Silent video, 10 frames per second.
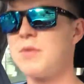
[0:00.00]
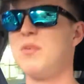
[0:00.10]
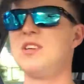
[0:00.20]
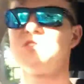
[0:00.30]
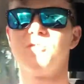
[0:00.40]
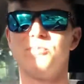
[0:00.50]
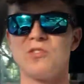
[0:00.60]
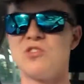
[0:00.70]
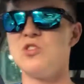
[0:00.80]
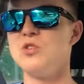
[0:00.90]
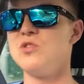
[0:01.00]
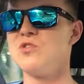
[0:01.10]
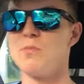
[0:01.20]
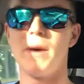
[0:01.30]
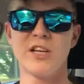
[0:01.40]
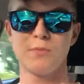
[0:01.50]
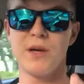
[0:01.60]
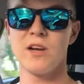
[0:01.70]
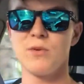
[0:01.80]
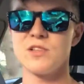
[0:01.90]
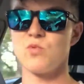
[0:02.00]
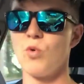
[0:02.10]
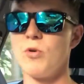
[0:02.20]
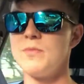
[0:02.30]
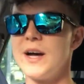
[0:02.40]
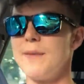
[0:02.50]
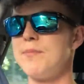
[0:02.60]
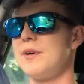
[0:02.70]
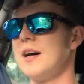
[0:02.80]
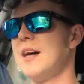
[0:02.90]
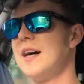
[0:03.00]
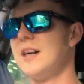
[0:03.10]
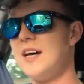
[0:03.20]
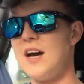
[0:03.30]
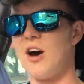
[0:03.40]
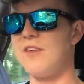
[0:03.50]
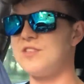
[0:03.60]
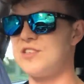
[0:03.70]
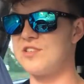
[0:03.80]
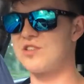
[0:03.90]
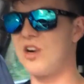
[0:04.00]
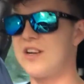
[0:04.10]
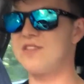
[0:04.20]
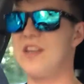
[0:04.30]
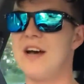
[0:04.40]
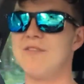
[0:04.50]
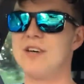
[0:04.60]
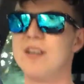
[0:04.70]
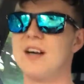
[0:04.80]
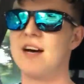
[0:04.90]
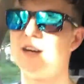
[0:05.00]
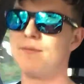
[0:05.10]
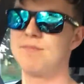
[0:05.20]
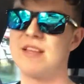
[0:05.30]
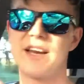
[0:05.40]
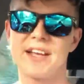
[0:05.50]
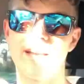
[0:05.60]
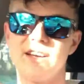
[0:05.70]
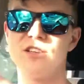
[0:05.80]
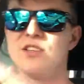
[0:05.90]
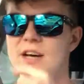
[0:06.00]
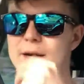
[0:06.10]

pretty simple to use, much better when it's warmed up. Obviously this car doesn't have a dedicated